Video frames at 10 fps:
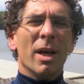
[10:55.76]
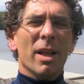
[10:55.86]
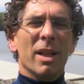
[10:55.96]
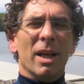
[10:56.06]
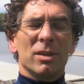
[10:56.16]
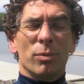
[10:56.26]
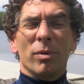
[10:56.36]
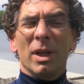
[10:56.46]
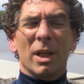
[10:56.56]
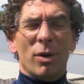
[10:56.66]
that's
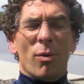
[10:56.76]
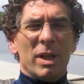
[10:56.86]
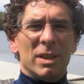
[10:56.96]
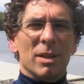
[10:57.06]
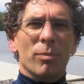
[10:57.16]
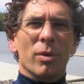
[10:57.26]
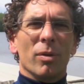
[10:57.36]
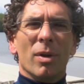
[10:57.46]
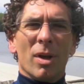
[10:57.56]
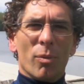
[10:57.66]
really quite
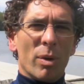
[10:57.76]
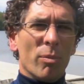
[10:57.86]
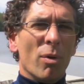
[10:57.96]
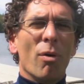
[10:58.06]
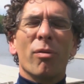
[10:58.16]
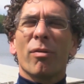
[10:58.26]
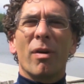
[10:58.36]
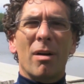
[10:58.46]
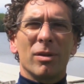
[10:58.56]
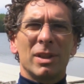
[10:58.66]
simple. We row for
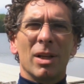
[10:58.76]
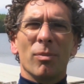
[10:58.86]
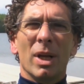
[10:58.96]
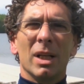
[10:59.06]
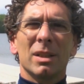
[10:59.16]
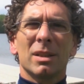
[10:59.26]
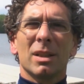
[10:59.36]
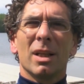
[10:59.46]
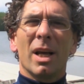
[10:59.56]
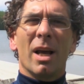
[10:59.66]
5 or 10 minutes
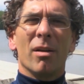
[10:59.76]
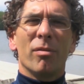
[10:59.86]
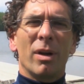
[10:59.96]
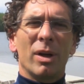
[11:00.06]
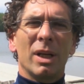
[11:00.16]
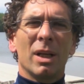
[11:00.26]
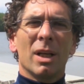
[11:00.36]
at a very